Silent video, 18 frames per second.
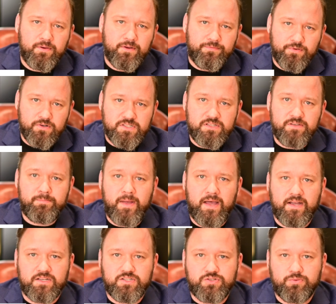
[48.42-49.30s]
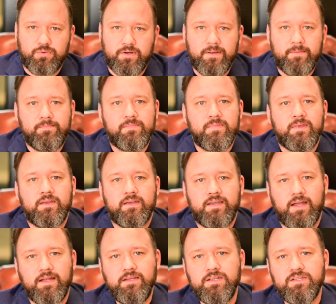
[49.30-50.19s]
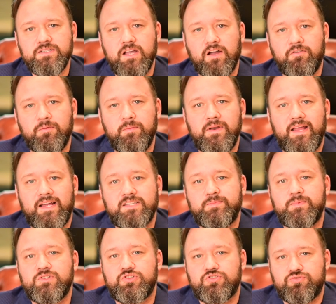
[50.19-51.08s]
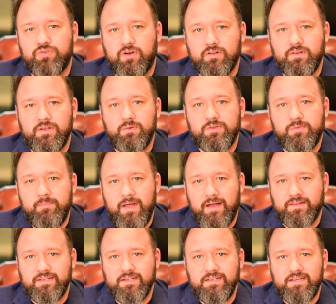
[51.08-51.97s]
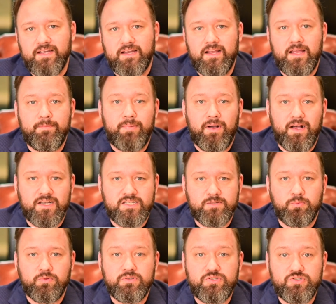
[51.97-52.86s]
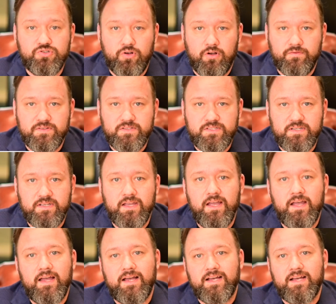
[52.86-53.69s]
But first, the backstory. Kenya's government has been struggling with mounting debt and possible insolvency